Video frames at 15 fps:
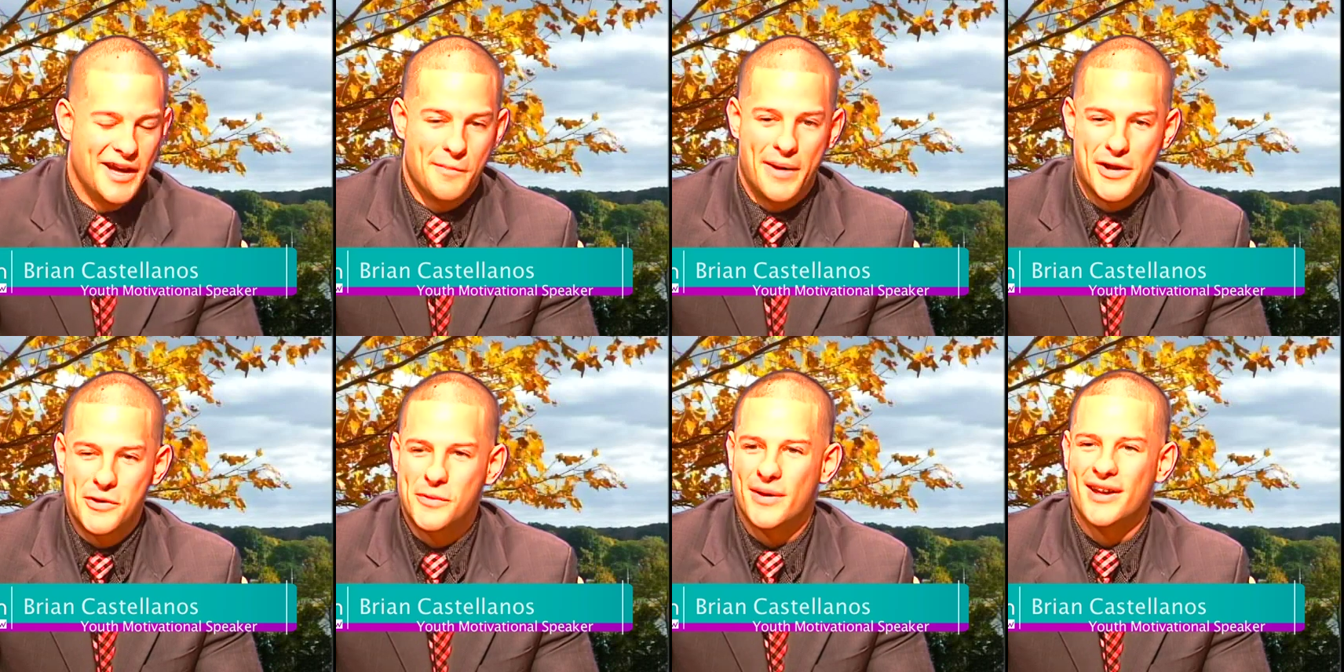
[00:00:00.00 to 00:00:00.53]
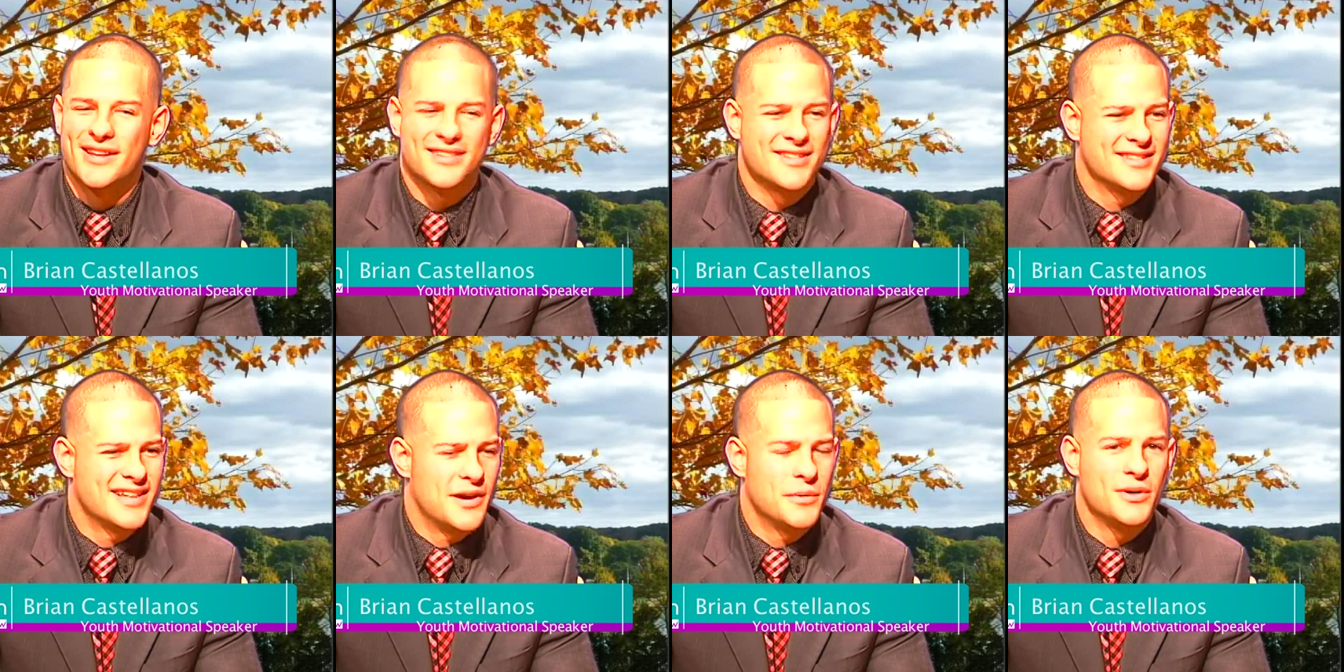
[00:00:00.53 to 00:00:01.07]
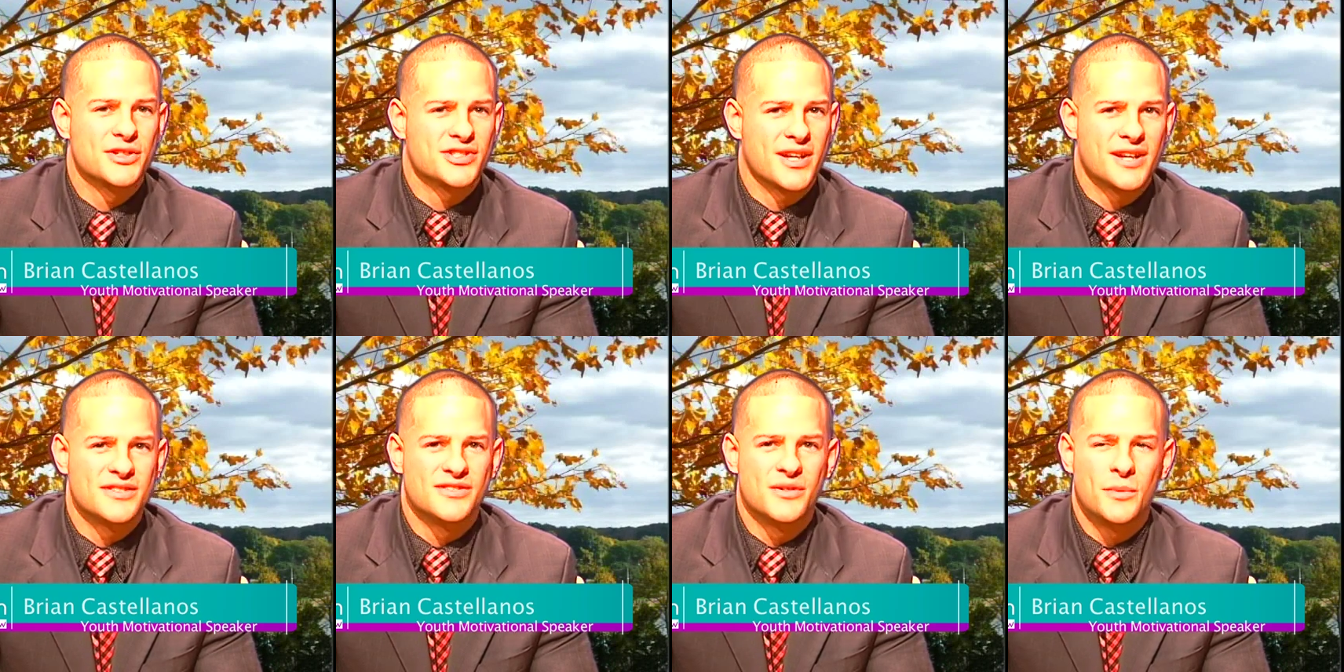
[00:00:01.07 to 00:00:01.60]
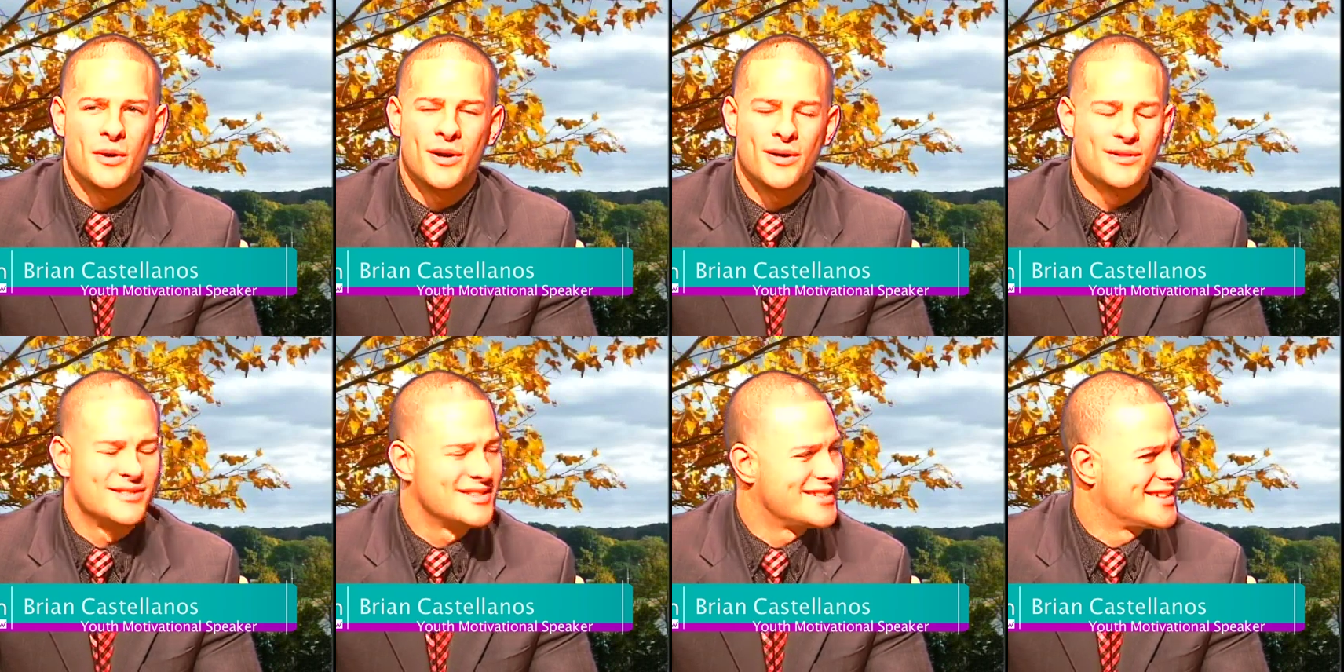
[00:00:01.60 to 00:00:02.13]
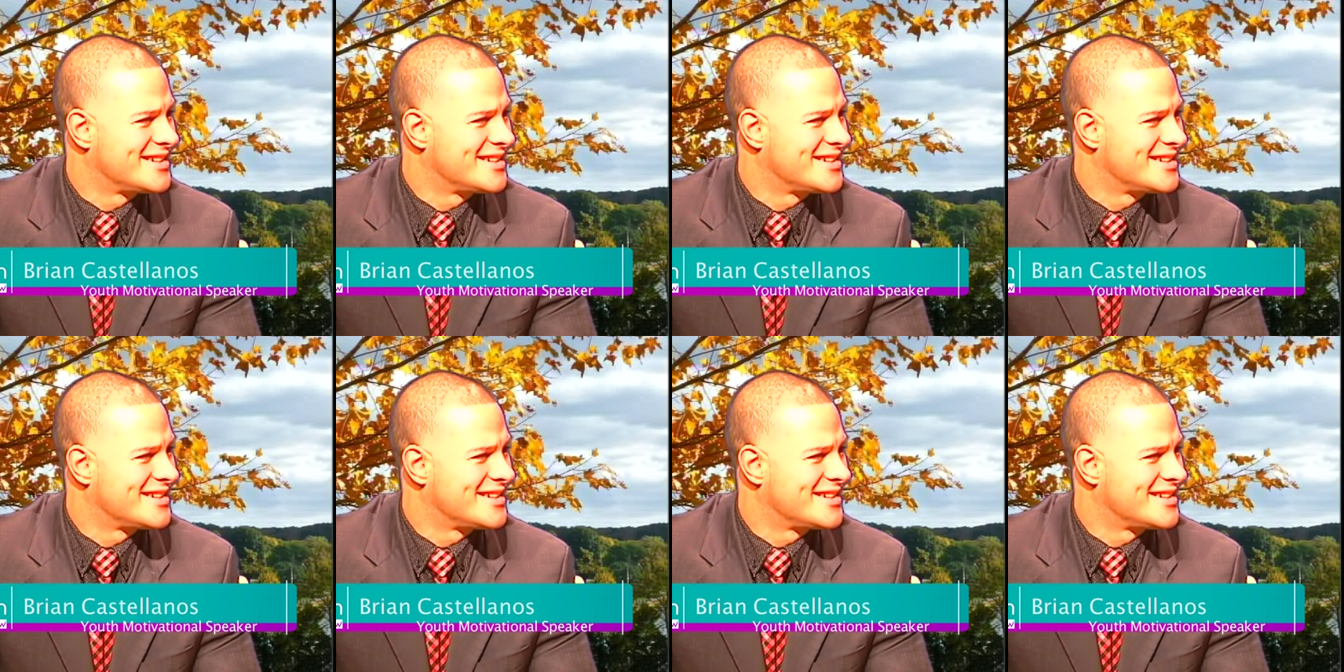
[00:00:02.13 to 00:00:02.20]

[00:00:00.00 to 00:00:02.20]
my new answer is, I want to change the world.